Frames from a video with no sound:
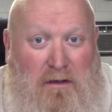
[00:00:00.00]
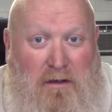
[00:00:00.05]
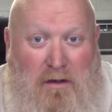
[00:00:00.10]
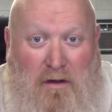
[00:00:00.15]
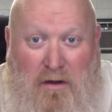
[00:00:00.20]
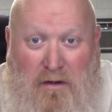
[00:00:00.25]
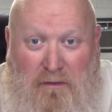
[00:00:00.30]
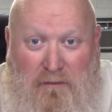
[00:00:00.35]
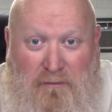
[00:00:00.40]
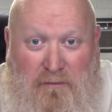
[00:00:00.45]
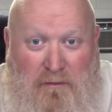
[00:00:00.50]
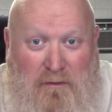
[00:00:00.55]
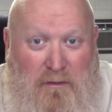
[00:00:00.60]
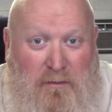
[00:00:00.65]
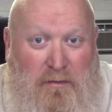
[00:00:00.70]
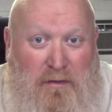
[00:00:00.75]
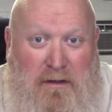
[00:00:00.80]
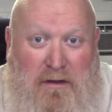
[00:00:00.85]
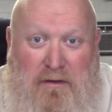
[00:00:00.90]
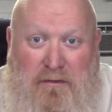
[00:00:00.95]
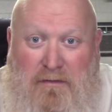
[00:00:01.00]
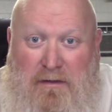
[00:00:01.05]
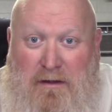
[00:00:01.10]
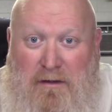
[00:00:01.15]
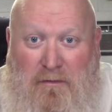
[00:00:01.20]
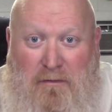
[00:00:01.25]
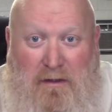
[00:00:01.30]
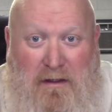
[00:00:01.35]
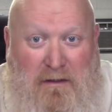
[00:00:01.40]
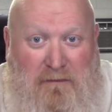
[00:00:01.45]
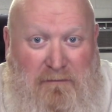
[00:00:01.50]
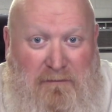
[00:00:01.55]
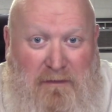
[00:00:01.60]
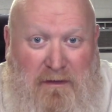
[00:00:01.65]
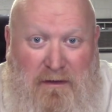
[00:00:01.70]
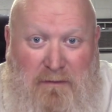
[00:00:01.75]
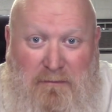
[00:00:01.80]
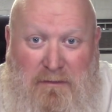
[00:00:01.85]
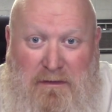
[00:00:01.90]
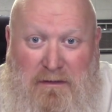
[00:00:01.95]
aren't from there, they don't have
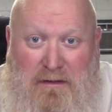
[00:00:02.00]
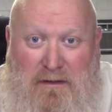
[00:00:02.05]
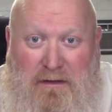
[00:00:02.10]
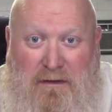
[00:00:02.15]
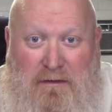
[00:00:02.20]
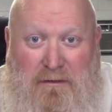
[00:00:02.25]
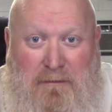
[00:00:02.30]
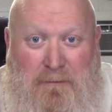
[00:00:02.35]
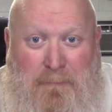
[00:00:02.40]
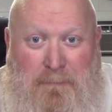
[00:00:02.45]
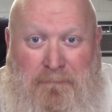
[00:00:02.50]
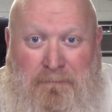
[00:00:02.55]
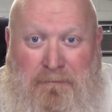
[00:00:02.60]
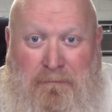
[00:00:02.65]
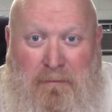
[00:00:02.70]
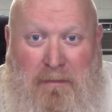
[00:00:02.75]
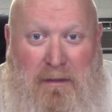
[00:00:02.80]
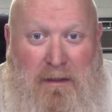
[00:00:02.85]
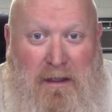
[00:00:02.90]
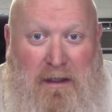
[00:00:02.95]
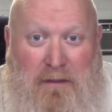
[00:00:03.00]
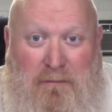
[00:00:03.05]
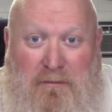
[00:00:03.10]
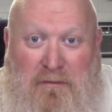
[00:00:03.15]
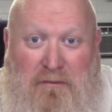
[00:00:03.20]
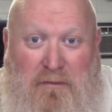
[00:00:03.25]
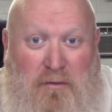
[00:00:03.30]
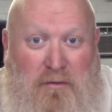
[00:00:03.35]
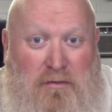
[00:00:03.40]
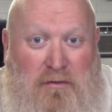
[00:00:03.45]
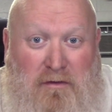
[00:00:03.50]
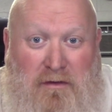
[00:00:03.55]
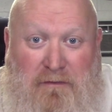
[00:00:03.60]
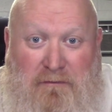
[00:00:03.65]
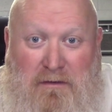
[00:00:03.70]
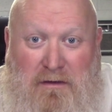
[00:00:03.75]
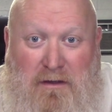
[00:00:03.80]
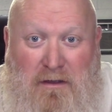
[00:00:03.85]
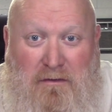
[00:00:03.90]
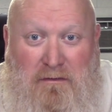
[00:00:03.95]
family there, and before they're
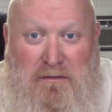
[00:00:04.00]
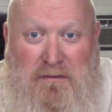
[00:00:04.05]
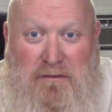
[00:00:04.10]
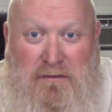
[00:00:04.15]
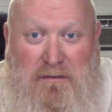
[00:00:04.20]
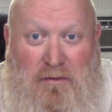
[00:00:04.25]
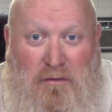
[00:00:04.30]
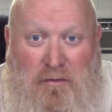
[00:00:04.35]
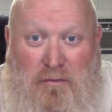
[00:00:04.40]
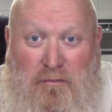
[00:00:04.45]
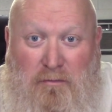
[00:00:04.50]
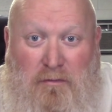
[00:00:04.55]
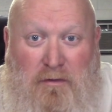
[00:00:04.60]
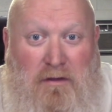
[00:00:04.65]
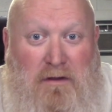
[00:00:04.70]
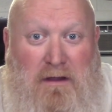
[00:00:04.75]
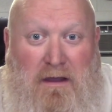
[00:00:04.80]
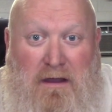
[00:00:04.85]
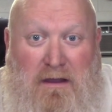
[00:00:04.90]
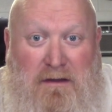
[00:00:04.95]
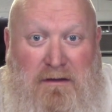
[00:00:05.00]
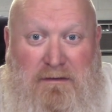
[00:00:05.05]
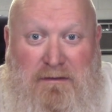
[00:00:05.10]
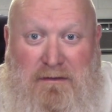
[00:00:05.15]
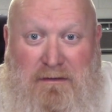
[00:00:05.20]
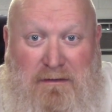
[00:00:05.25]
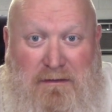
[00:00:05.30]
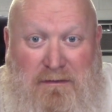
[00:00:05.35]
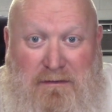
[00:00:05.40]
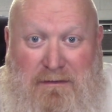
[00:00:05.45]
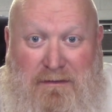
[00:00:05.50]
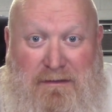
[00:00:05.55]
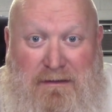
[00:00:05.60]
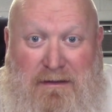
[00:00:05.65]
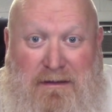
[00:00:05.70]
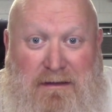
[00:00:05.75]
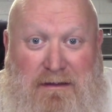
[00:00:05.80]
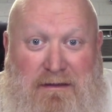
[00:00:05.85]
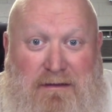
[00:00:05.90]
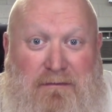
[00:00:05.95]
even noticed or realized,
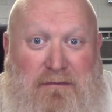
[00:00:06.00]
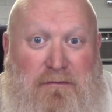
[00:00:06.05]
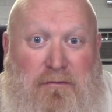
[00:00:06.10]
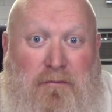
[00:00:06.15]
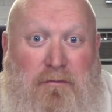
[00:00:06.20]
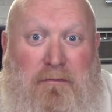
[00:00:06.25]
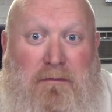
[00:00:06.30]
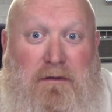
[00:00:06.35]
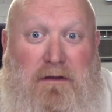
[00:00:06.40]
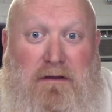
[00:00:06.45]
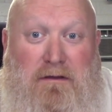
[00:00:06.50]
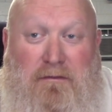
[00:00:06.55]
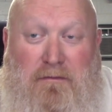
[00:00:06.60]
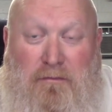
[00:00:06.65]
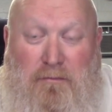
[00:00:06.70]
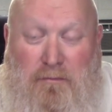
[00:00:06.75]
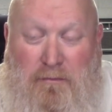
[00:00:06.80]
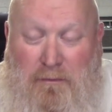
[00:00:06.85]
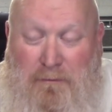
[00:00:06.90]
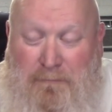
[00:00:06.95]
seen, or, or